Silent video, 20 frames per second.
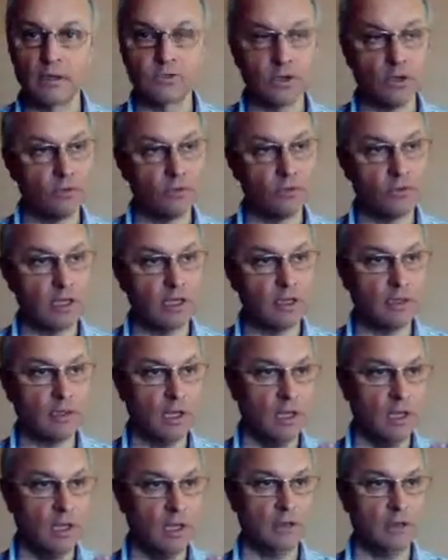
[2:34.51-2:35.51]
so
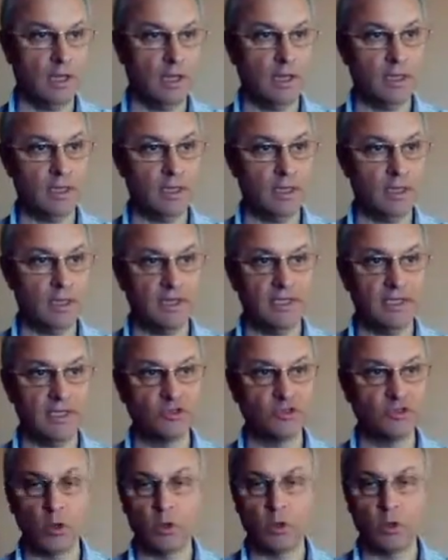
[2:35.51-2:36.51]
they
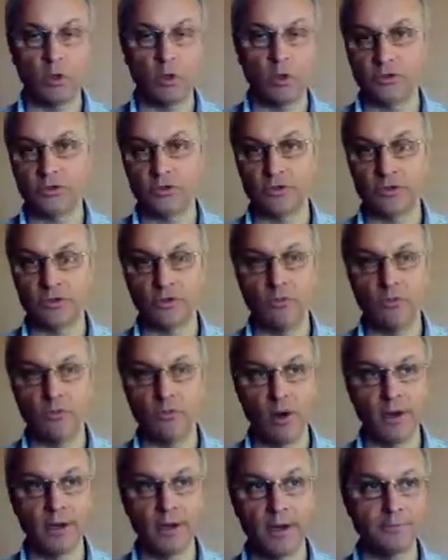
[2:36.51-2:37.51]
completely sold out during the
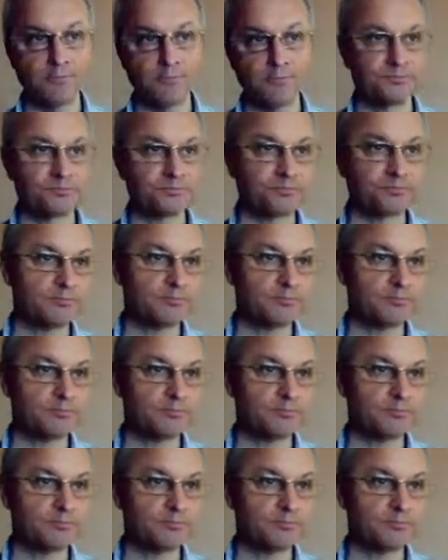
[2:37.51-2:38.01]
morning,